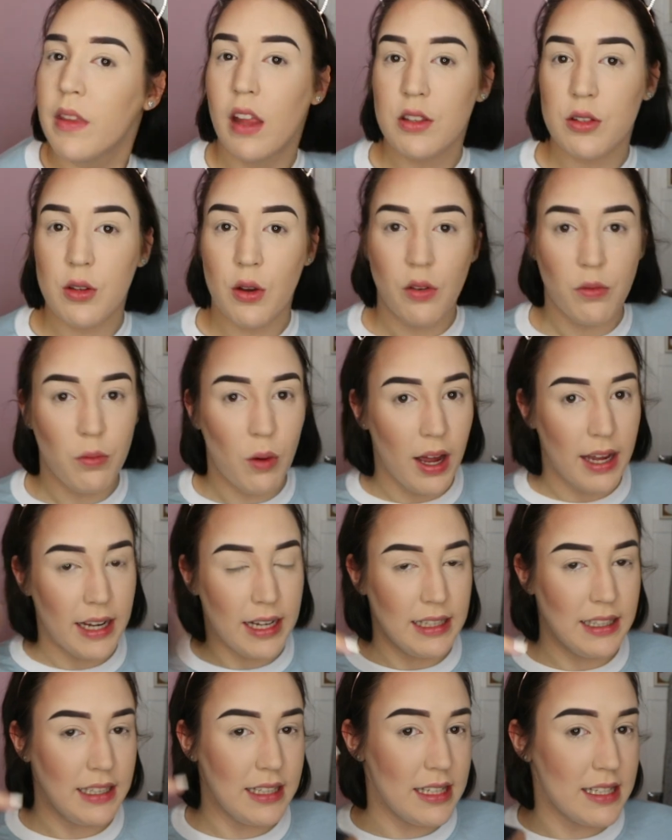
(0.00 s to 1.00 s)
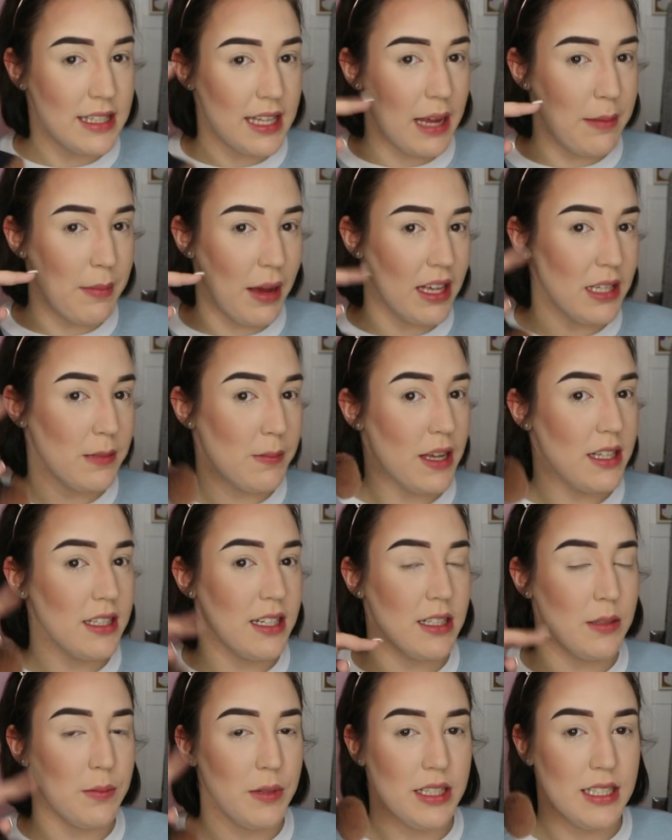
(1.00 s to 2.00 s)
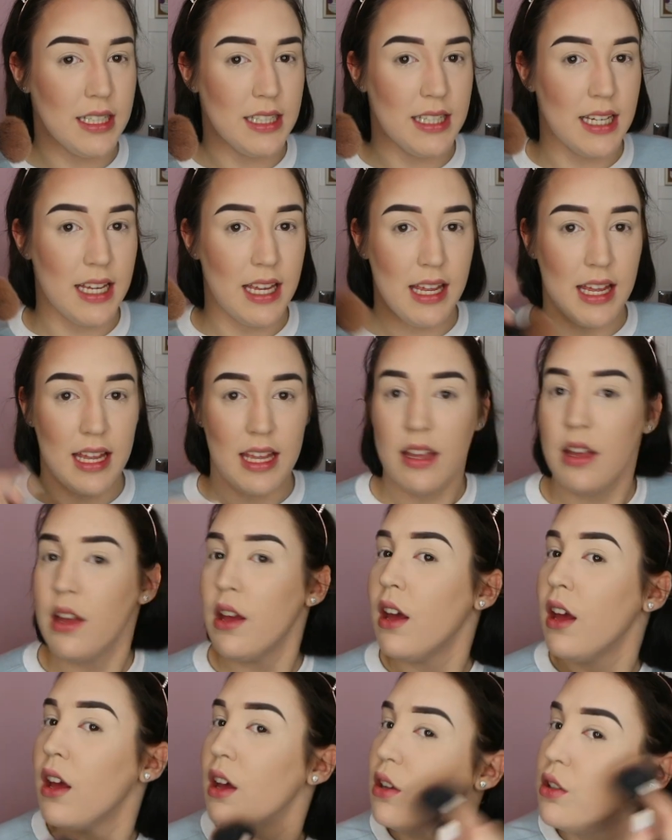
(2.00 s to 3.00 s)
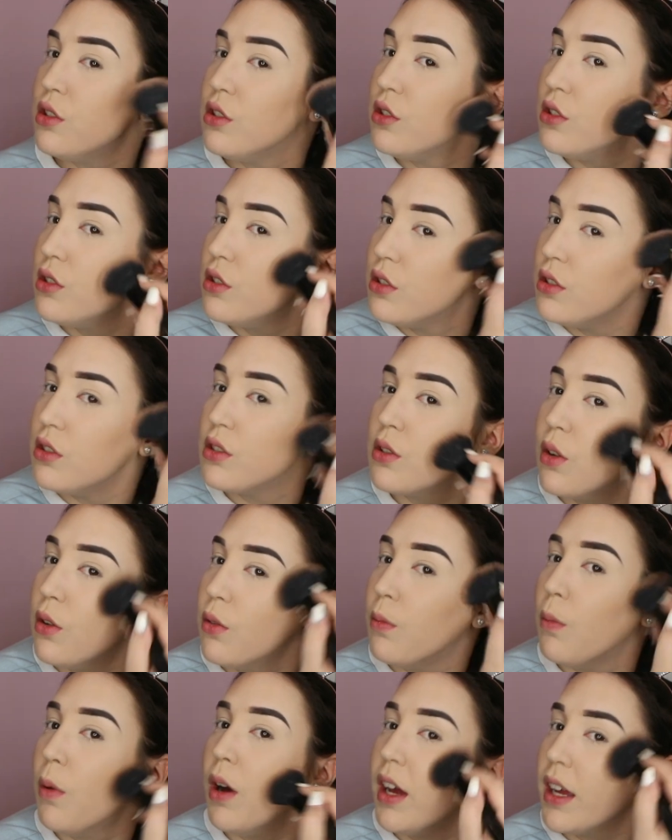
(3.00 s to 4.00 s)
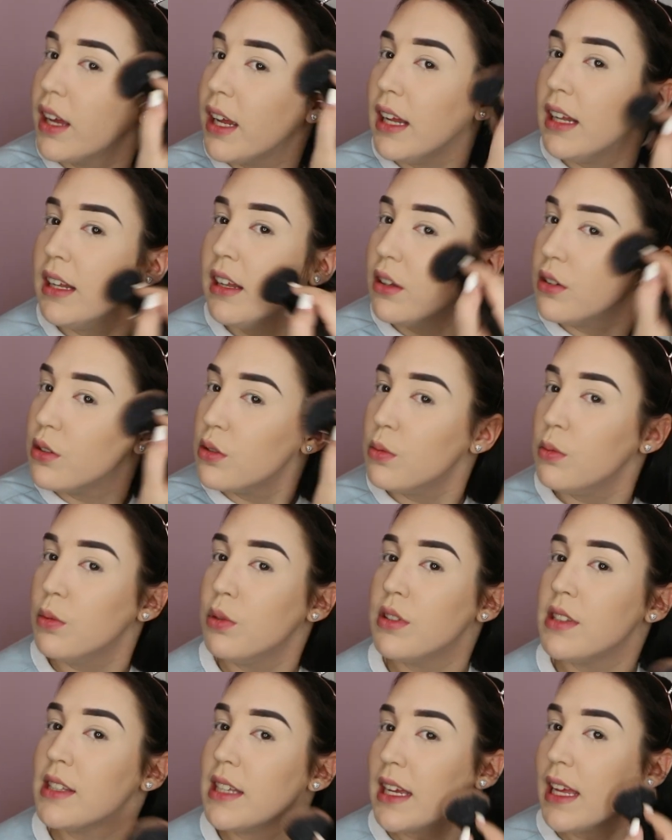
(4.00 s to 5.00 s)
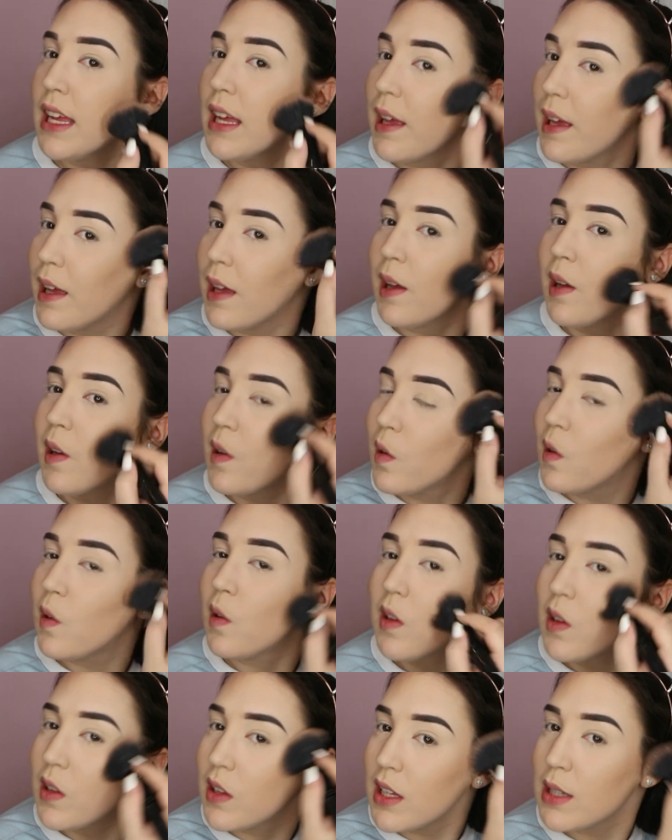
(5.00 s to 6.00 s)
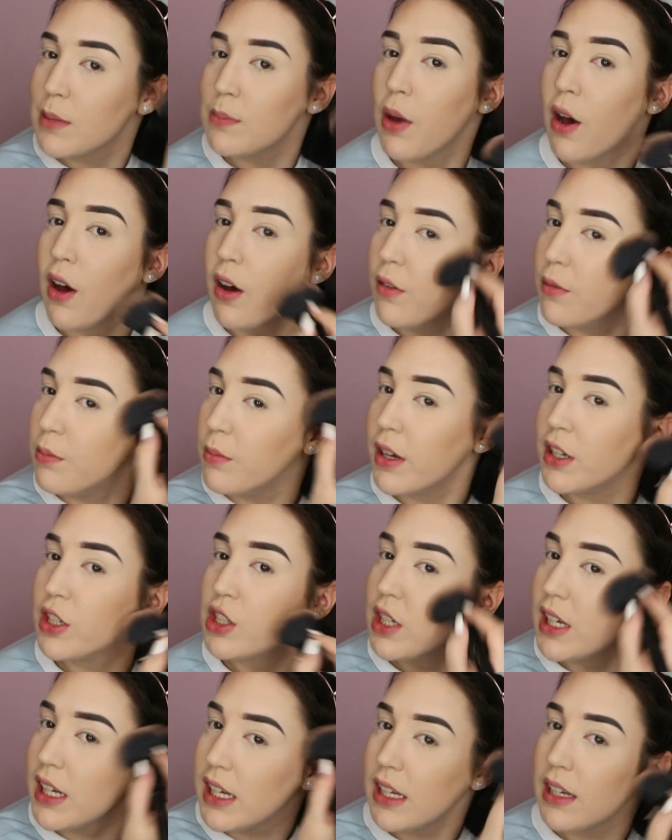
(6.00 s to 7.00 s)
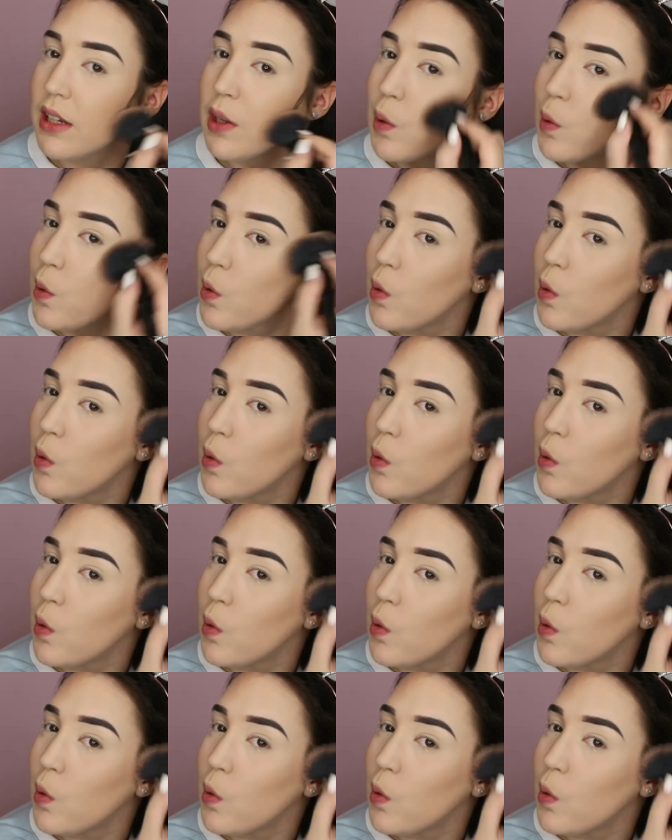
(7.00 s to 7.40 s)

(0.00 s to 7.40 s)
Sort of working in the same aspect as we did here. Sort of working towards the ear, this part of my cheek.